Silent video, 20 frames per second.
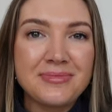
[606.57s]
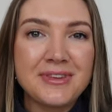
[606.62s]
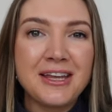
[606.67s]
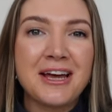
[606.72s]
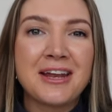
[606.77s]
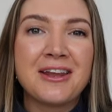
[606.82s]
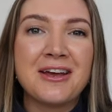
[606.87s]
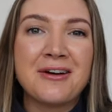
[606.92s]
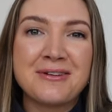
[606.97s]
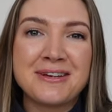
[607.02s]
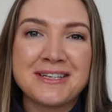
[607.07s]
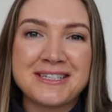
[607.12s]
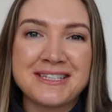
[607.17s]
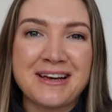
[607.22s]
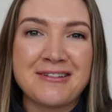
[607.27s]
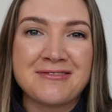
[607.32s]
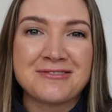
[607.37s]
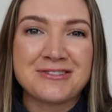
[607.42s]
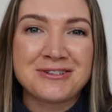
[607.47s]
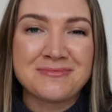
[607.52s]
I know it
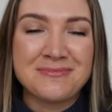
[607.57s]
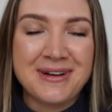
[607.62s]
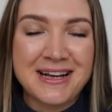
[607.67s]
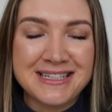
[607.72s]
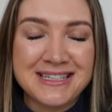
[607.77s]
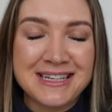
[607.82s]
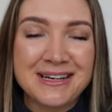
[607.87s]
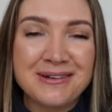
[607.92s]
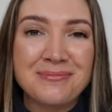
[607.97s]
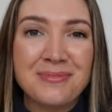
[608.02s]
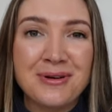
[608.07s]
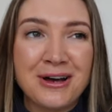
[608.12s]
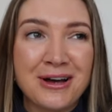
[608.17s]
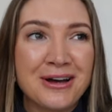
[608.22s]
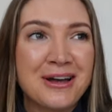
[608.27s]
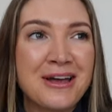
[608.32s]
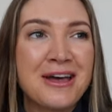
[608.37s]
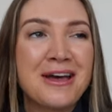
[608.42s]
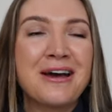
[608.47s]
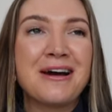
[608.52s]
sounds dramatic,
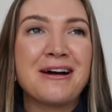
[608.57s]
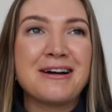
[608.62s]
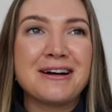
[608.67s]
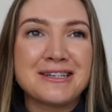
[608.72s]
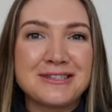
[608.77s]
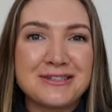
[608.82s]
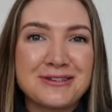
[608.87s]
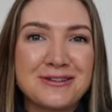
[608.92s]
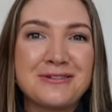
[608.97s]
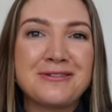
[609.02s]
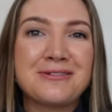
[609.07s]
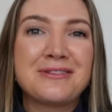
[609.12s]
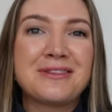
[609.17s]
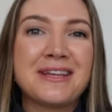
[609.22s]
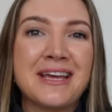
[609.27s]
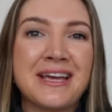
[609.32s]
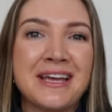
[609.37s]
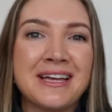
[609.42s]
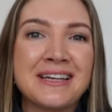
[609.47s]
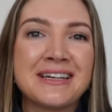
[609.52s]
but I do
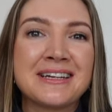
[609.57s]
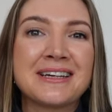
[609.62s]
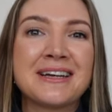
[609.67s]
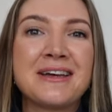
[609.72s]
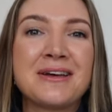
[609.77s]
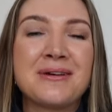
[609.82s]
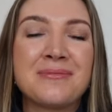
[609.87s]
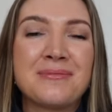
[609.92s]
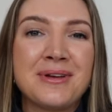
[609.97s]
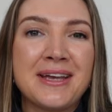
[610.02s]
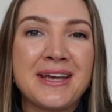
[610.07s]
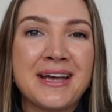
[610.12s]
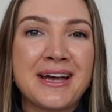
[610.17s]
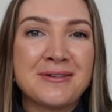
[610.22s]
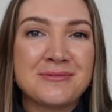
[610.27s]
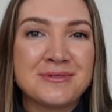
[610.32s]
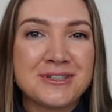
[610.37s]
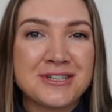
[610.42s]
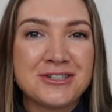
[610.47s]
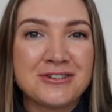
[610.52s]
think being
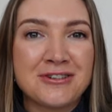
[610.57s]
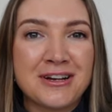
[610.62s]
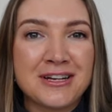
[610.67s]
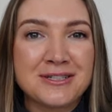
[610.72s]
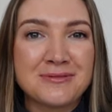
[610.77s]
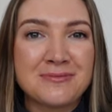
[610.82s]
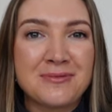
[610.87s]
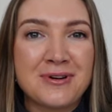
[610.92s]
able to dress